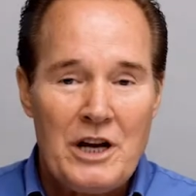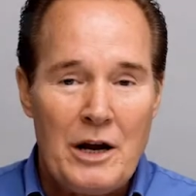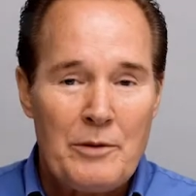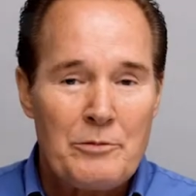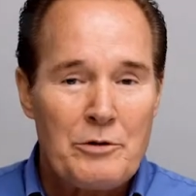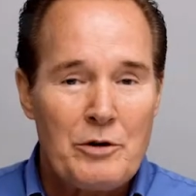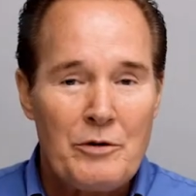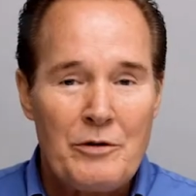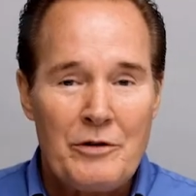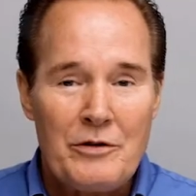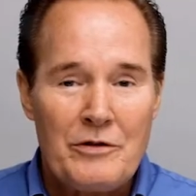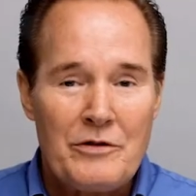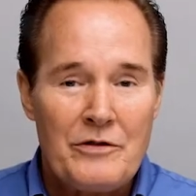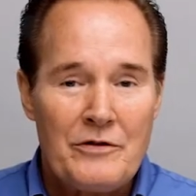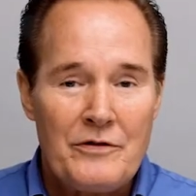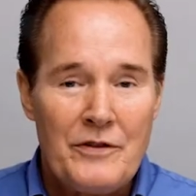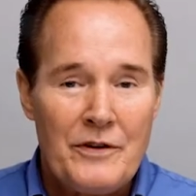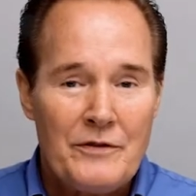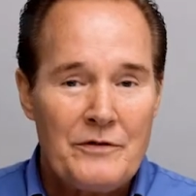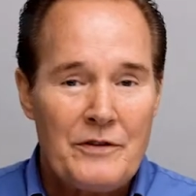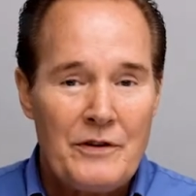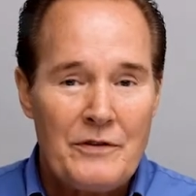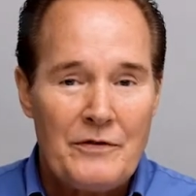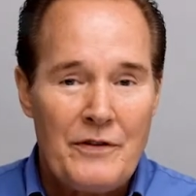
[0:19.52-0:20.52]
I'm doing with the
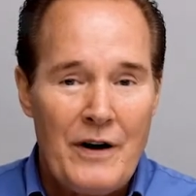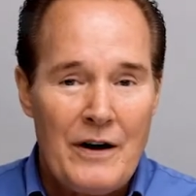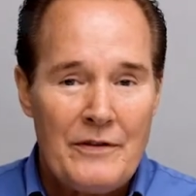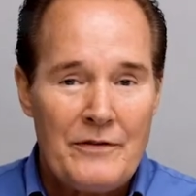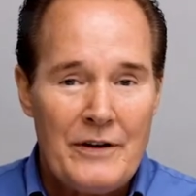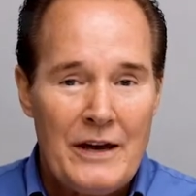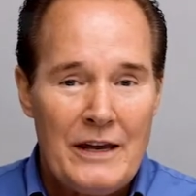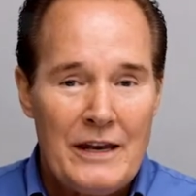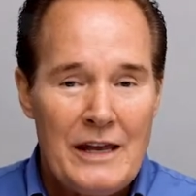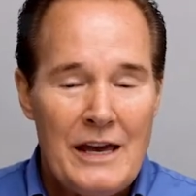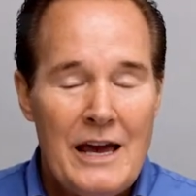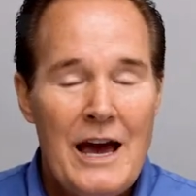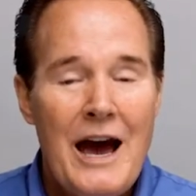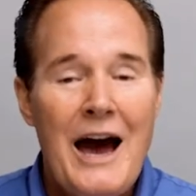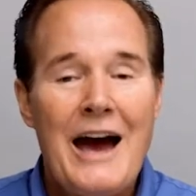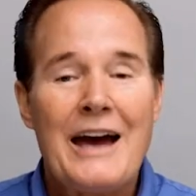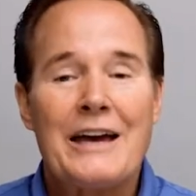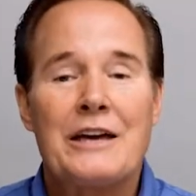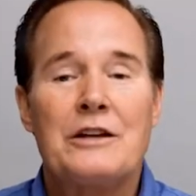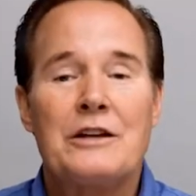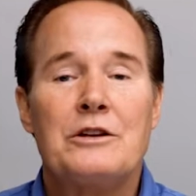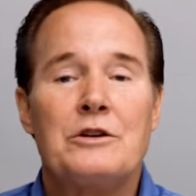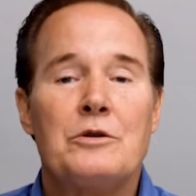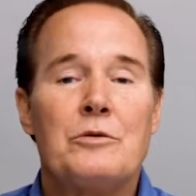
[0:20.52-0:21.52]
5580, I
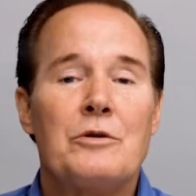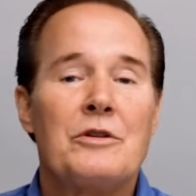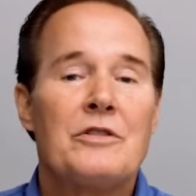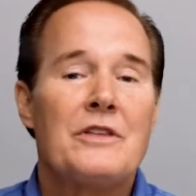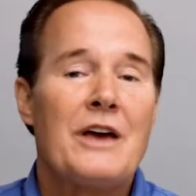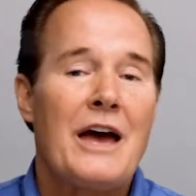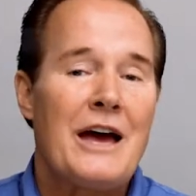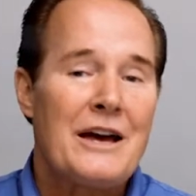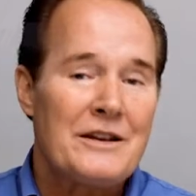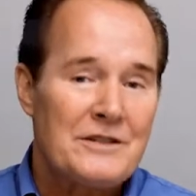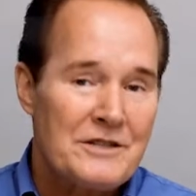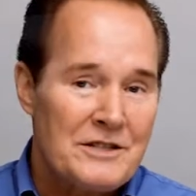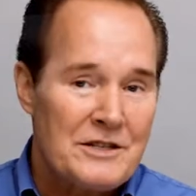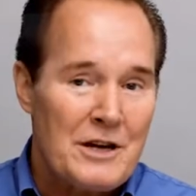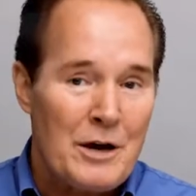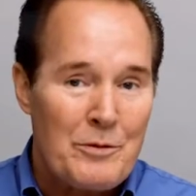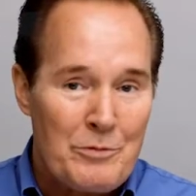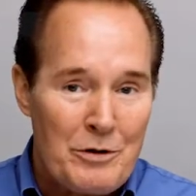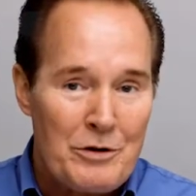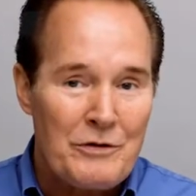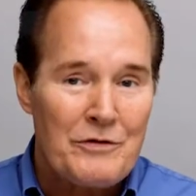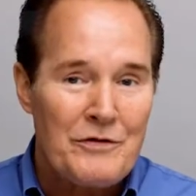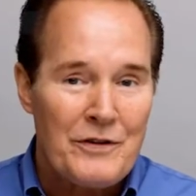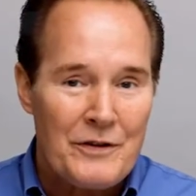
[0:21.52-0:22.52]
can do with the
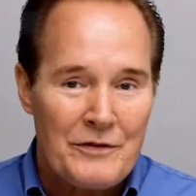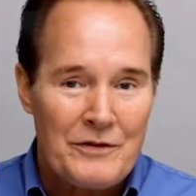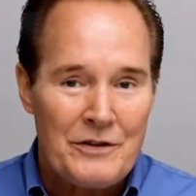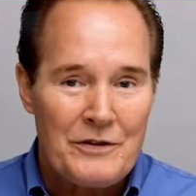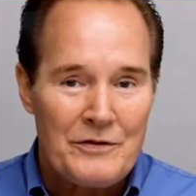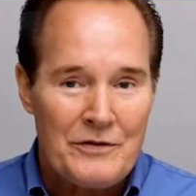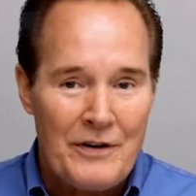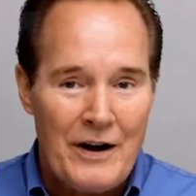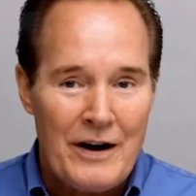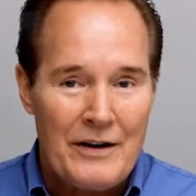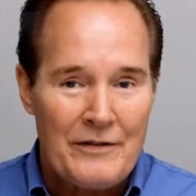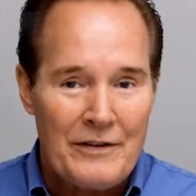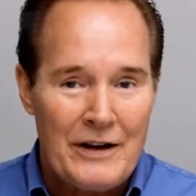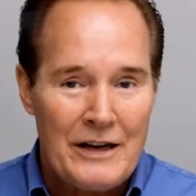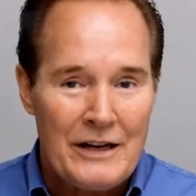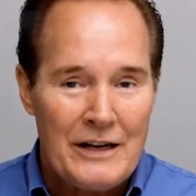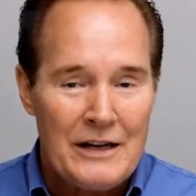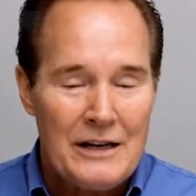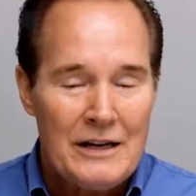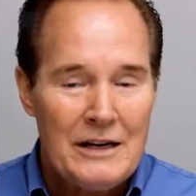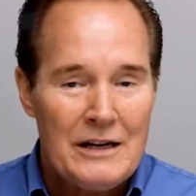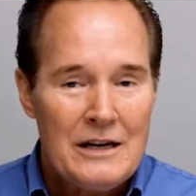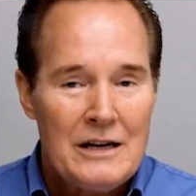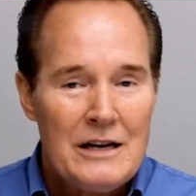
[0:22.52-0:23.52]
SW5580
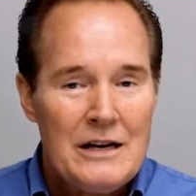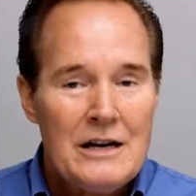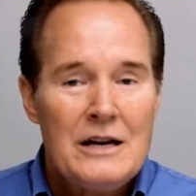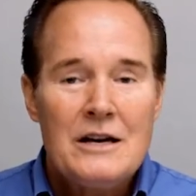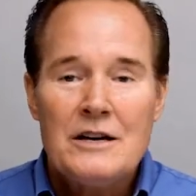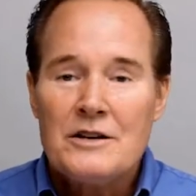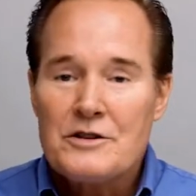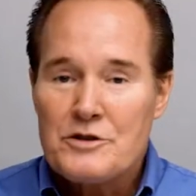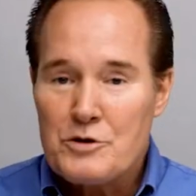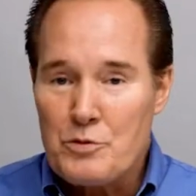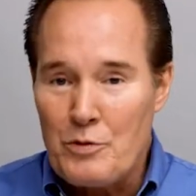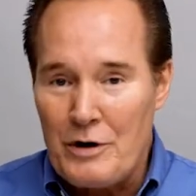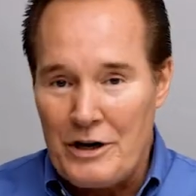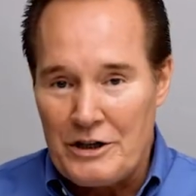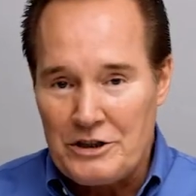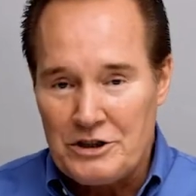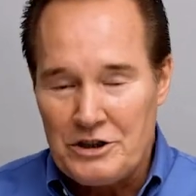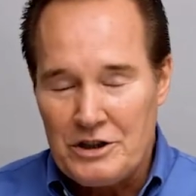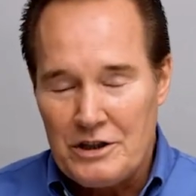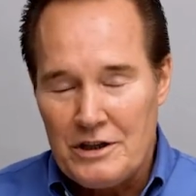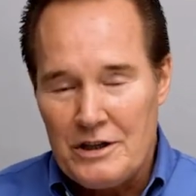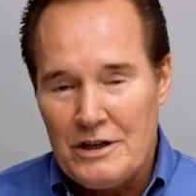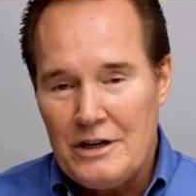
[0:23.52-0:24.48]
switch.